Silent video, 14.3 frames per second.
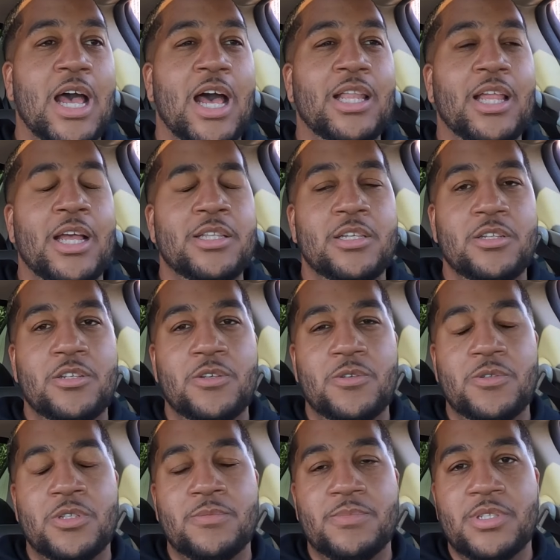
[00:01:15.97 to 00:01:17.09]
I like to do
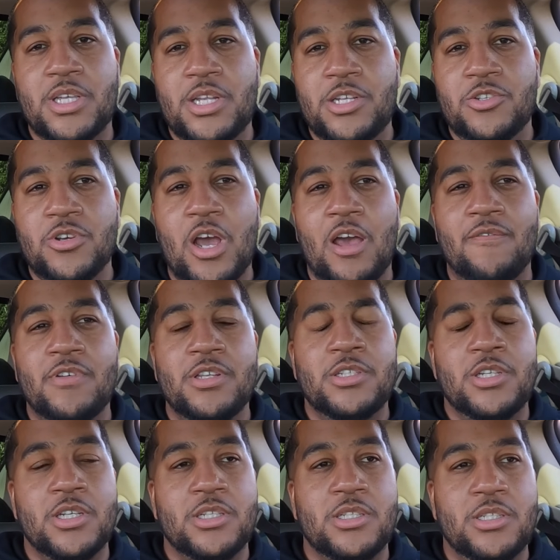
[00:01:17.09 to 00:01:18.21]
some city driving
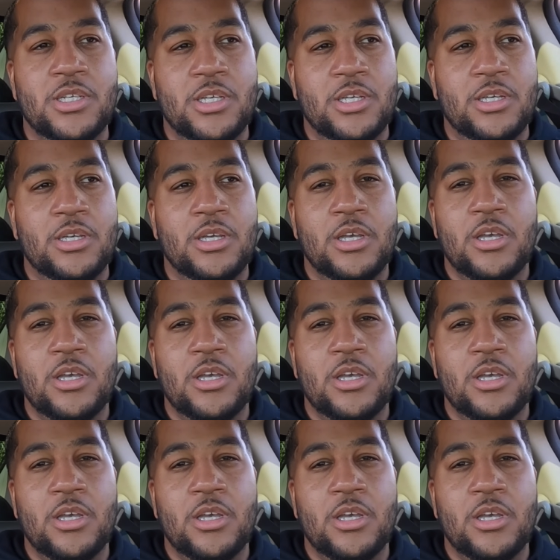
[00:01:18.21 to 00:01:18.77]
just to,